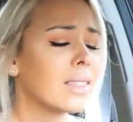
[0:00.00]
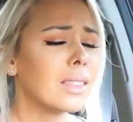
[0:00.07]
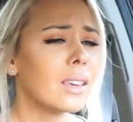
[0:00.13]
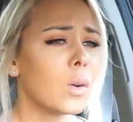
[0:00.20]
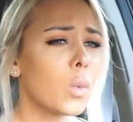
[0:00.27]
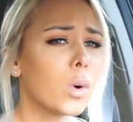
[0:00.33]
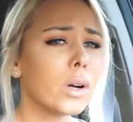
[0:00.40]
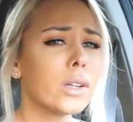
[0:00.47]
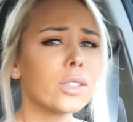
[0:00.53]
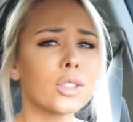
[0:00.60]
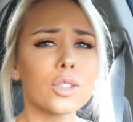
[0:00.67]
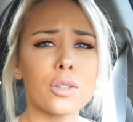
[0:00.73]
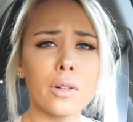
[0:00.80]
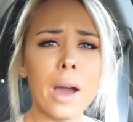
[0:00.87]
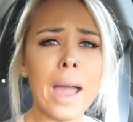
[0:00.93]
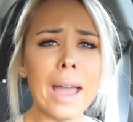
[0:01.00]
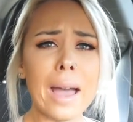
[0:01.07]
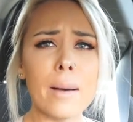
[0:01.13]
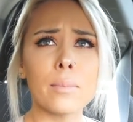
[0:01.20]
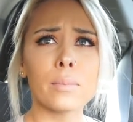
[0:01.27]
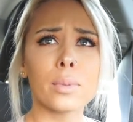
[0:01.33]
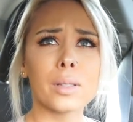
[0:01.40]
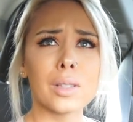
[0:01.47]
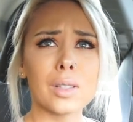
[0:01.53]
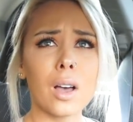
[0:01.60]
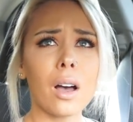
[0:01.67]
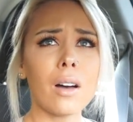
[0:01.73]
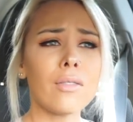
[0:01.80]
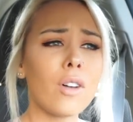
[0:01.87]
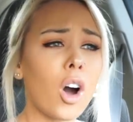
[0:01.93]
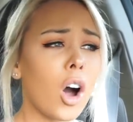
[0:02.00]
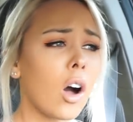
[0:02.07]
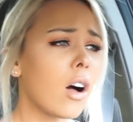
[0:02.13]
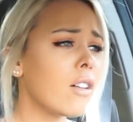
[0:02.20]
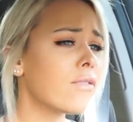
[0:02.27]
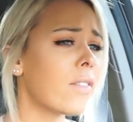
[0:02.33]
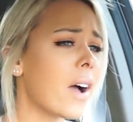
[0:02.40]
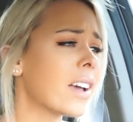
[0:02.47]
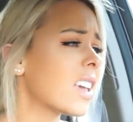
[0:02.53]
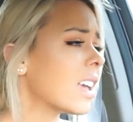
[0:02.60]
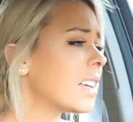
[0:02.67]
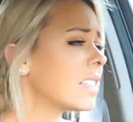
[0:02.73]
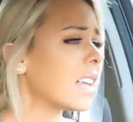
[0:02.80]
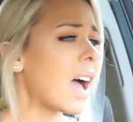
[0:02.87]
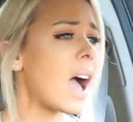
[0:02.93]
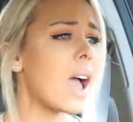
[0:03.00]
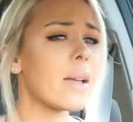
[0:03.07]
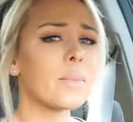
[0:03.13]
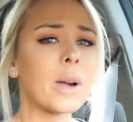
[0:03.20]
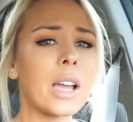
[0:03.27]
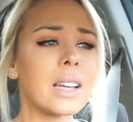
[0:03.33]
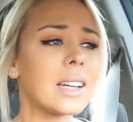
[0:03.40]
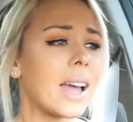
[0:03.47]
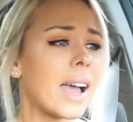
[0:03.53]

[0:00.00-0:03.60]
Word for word: the worst cramps of all fucking time right